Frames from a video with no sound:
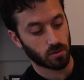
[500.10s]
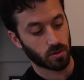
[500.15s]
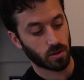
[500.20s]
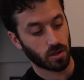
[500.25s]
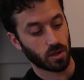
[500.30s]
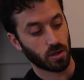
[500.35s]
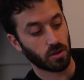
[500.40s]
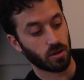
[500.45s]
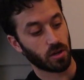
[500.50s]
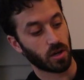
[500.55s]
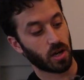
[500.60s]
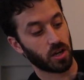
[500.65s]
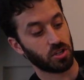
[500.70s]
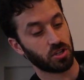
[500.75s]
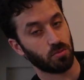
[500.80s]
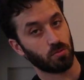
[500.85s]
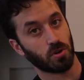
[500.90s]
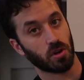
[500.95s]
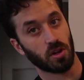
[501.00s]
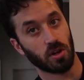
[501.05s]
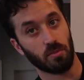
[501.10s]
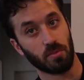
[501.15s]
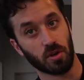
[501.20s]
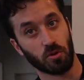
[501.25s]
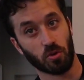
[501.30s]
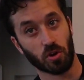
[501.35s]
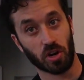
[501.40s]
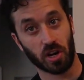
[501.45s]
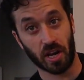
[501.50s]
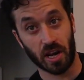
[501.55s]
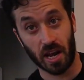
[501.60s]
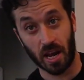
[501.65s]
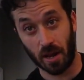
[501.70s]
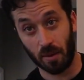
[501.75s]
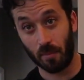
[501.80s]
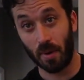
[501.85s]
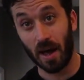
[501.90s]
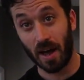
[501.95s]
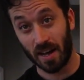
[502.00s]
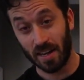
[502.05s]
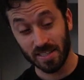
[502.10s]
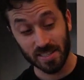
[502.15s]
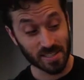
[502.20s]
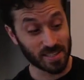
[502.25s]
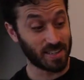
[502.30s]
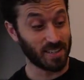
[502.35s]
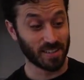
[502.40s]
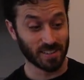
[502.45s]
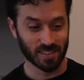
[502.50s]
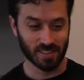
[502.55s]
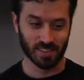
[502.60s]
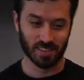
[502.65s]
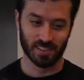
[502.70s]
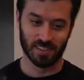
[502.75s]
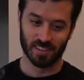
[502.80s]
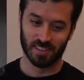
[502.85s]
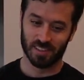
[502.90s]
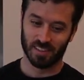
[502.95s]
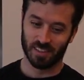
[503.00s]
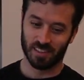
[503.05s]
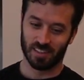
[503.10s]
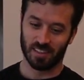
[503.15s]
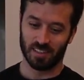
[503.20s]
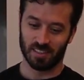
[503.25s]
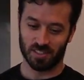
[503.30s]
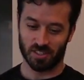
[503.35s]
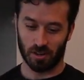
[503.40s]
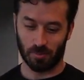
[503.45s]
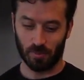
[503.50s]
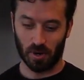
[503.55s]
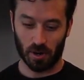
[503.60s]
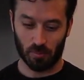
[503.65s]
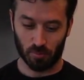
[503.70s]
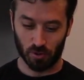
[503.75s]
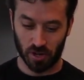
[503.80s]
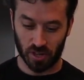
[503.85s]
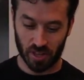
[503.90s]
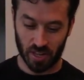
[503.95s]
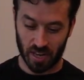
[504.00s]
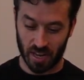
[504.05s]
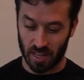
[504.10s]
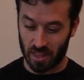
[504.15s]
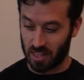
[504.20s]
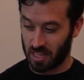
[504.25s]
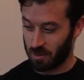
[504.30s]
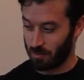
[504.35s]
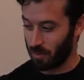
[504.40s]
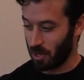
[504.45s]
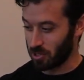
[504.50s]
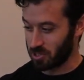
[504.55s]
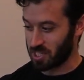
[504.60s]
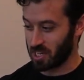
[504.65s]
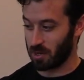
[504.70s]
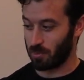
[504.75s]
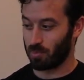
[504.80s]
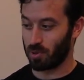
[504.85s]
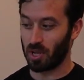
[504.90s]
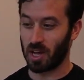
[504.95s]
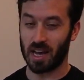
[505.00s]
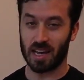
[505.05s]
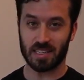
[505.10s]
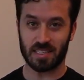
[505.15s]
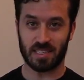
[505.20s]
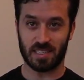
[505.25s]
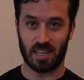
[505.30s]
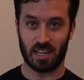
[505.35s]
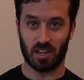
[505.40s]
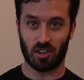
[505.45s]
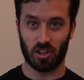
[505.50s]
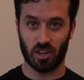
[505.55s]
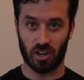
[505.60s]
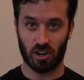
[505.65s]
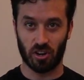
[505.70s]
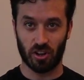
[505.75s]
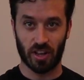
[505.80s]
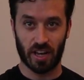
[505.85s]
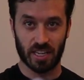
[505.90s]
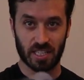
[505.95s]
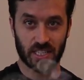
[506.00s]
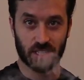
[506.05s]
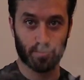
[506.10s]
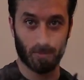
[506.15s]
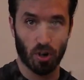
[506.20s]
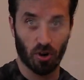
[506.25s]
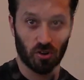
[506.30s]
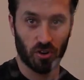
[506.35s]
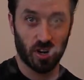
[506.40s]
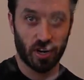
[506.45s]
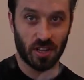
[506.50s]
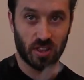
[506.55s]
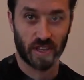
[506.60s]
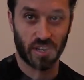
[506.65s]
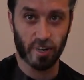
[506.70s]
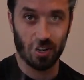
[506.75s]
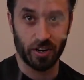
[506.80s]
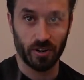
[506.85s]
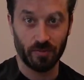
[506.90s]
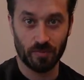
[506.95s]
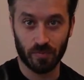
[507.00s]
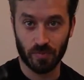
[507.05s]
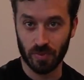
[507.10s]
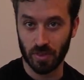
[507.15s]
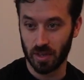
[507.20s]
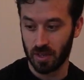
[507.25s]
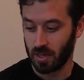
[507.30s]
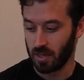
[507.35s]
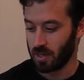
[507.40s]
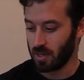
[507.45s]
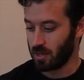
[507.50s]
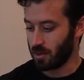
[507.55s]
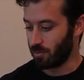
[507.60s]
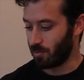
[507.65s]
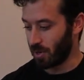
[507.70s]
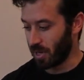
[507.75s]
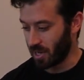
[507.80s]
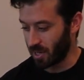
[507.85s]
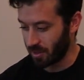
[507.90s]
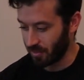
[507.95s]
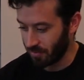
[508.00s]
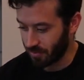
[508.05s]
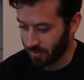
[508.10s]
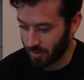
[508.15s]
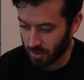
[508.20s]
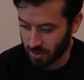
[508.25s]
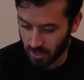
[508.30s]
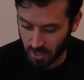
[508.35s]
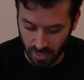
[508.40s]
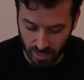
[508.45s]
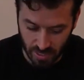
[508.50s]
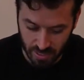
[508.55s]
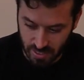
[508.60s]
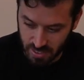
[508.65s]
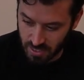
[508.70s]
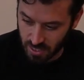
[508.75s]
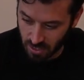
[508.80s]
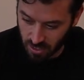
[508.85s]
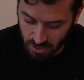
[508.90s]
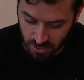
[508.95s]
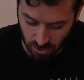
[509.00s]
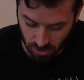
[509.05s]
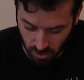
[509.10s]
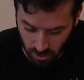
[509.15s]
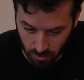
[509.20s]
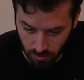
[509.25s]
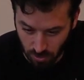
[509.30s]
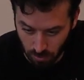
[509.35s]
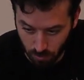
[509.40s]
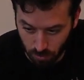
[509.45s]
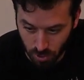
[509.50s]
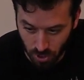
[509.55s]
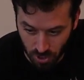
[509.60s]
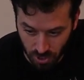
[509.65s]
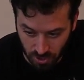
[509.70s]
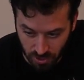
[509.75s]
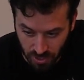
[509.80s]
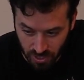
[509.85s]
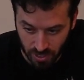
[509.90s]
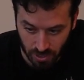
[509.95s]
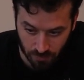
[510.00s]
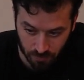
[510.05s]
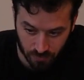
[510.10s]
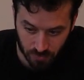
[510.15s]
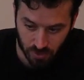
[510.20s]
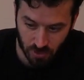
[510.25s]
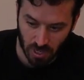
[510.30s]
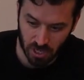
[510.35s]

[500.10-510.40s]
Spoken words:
And I should probably be wearing a mask so I'm not breathing in the melted plastic. Look at all that smoke right there. But like I said, let's go ahead and unplug that.